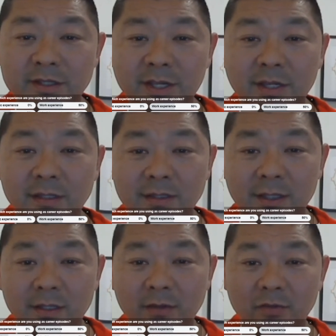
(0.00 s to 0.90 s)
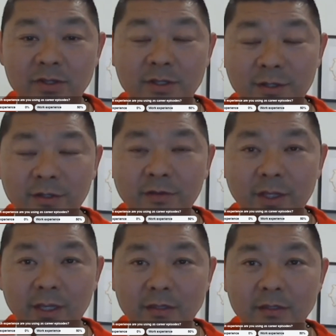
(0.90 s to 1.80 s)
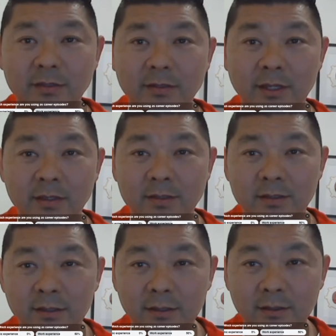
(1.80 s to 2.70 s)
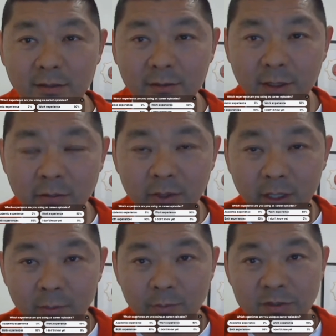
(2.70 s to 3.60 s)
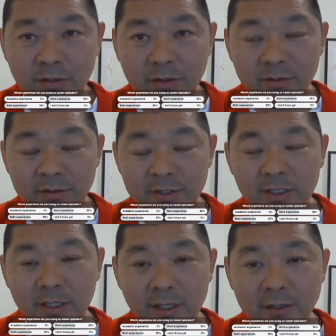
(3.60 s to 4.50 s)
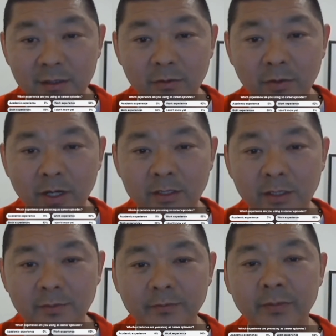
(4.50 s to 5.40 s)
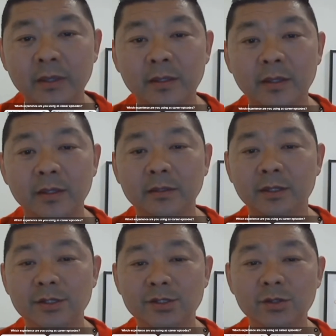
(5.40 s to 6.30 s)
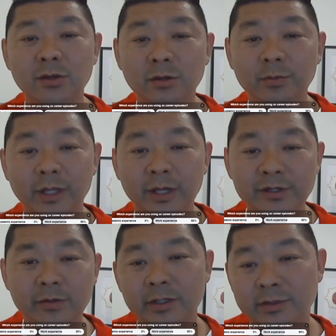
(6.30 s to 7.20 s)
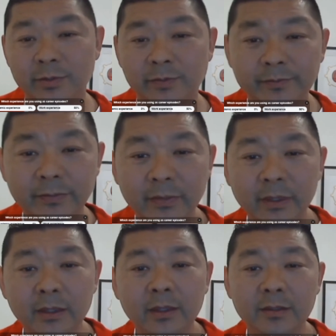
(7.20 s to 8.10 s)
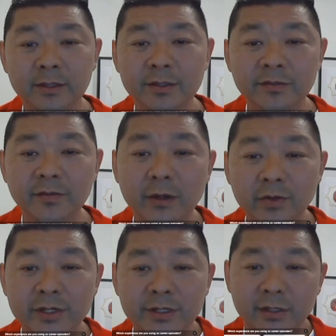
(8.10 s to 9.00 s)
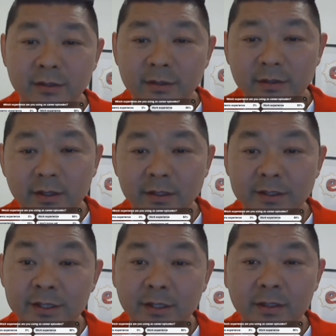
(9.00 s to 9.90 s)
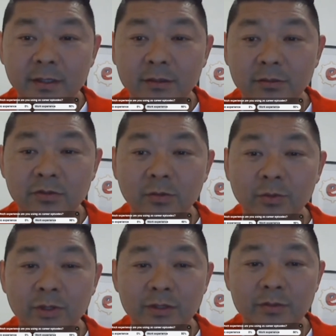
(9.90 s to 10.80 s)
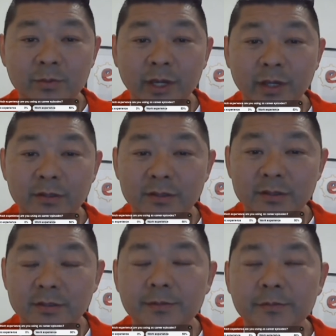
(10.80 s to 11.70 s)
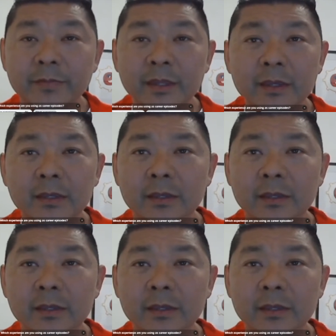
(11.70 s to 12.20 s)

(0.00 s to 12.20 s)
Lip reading: They say that they give you a certificate that the career episodes or CDR that you're writing, there's no plagiarism. This is very risky, and I certainly don't support these practices.